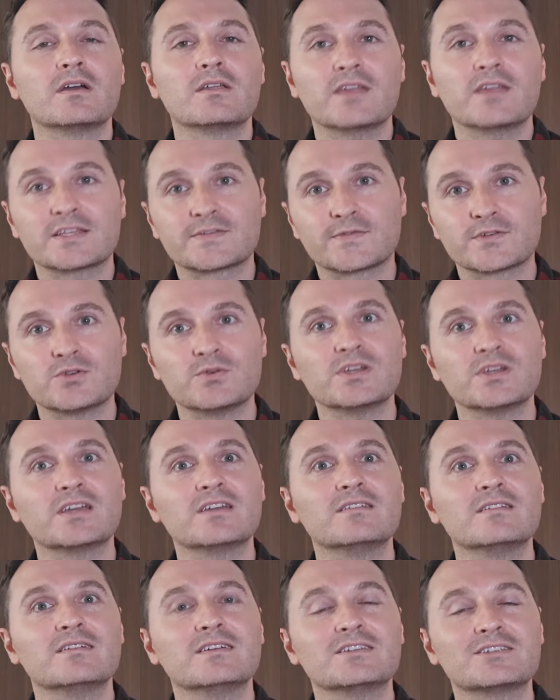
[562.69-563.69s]
Thanks for tuning
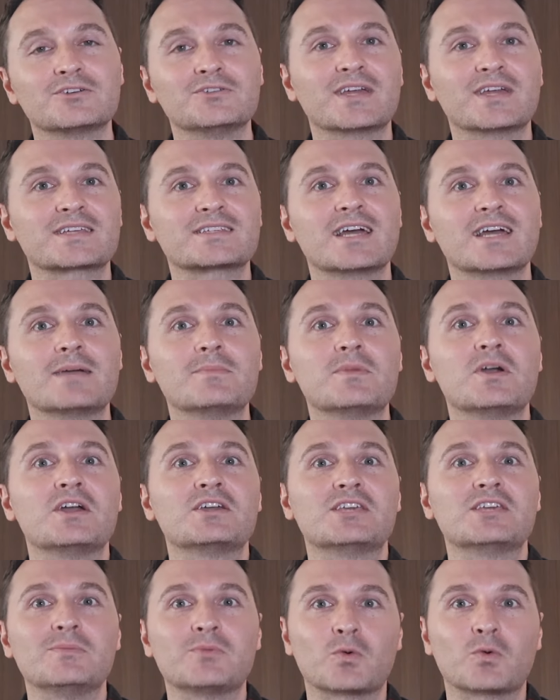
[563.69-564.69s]
in. Until next time,
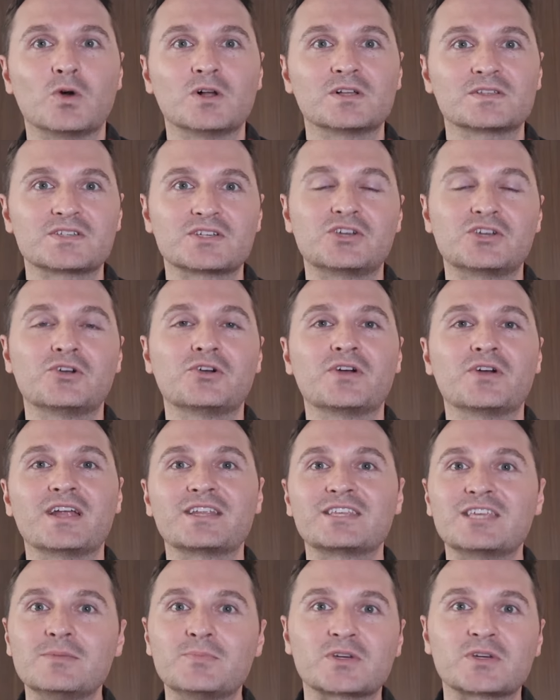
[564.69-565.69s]
keep your wallet secure and
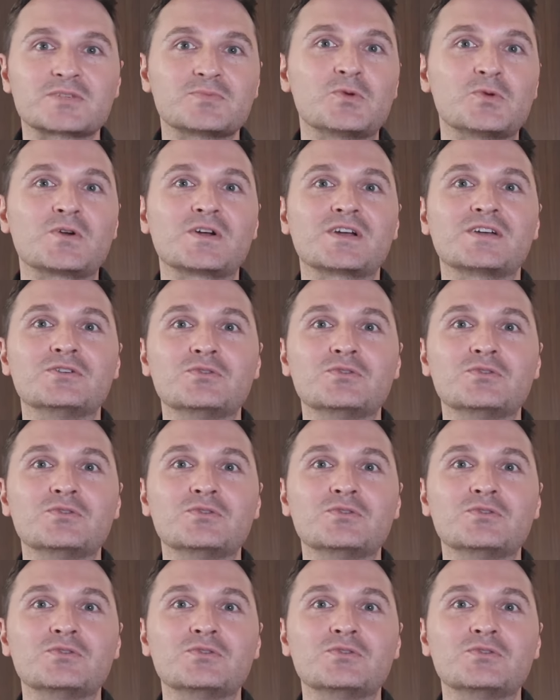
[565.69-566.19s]
keep exploring